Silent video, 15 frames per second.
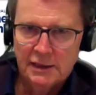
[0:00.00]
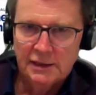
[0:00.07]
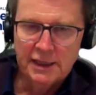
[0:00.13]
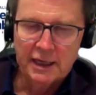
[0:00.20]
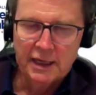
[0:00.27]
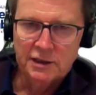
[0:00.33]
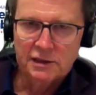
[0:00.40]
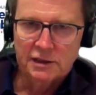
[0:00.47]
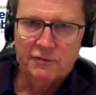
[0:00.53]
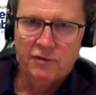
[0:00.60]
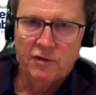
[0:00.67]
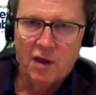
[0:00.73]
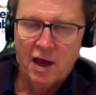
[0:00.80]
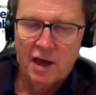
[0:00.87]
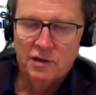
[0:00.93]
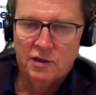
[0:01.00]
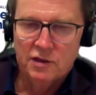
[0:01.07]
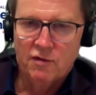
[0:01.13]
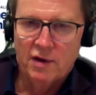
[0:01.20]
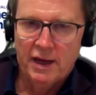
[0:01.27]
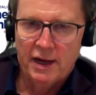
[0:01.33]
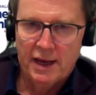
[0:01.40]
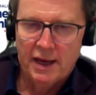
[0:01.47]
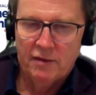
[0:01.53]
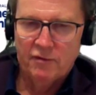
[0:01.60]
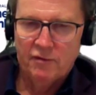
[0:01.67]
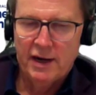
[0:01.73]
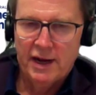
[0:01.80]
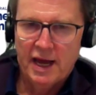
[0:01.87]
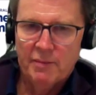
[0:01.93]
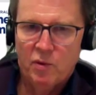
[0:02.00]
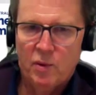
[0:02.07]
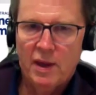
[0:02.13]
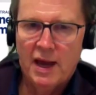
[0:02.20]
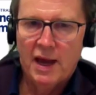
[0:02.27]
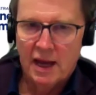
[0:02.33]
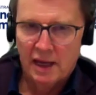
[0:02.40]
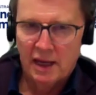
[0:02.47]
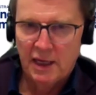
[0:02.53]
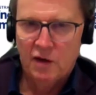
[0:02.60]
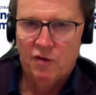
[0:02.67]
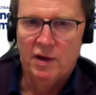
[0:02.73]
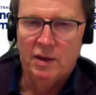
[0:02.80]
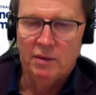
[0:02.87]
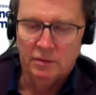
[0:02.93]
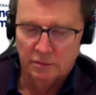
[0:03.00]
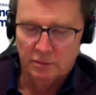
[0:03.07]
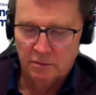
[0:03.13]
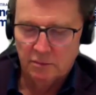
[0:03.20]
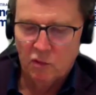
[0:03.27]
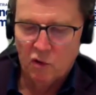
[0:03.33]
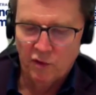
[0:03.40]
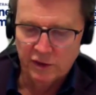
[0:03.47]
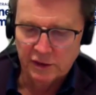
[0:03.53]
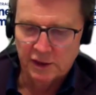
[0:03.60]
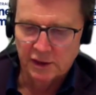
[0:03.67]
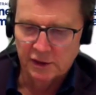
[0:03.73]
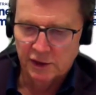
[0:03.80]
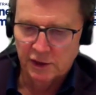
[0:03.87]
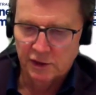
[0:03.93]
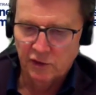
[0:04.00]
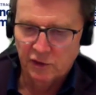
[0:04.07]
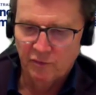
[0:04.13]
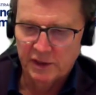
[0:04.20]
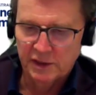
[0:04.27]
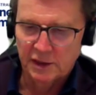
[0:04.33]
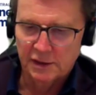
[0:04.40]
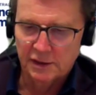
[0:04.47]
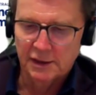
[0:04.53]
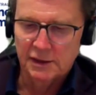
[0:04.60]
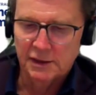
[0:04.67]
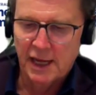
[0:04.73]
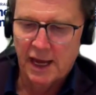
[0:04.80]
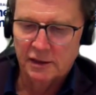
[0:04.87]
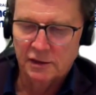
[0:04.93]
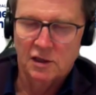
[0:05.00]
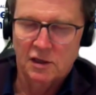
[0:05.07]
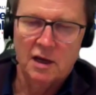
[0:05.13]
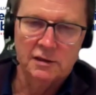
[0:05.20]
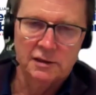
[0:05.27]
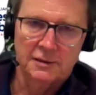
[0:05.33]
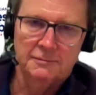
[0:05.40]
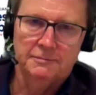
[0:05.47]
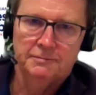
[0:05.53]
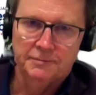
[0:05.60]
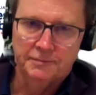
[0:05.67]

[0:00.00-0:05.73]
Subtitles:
sectors that fly under the radar, but we are hearing more instances of businesses downsizing.